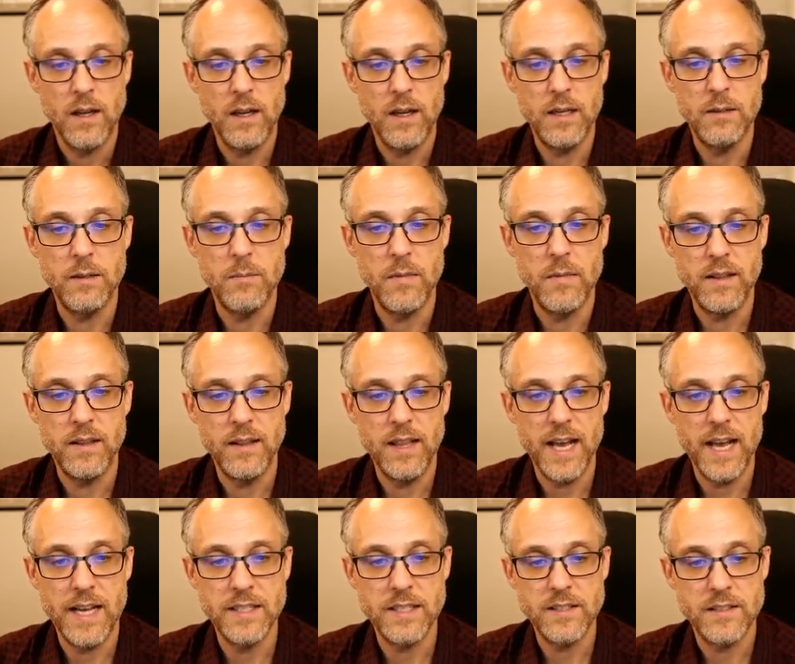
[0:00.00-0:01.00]

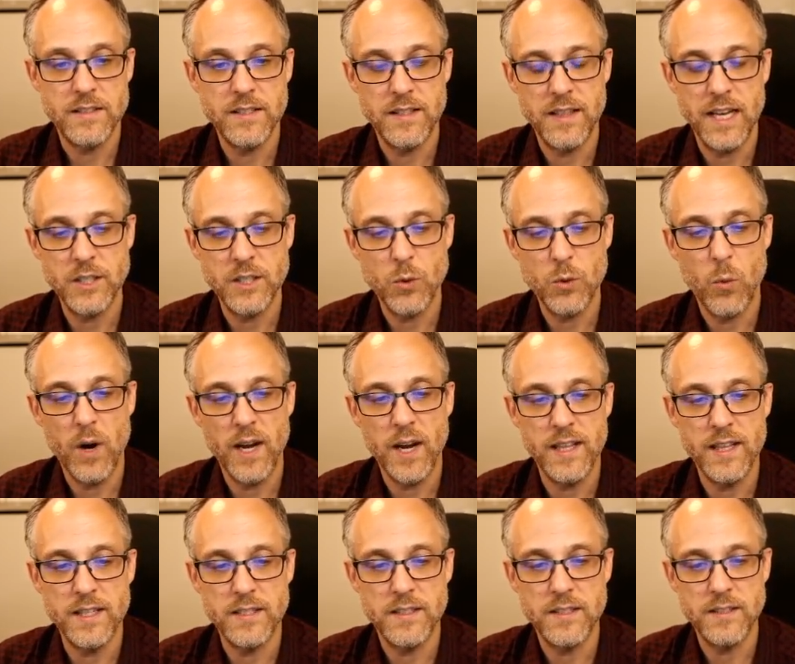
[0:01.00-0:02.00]
That's why
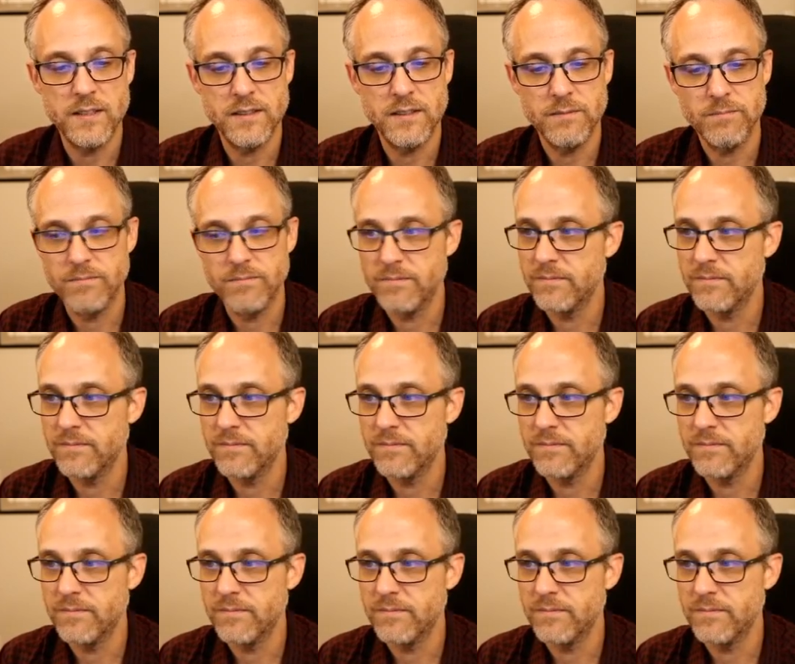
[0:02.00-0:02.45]
this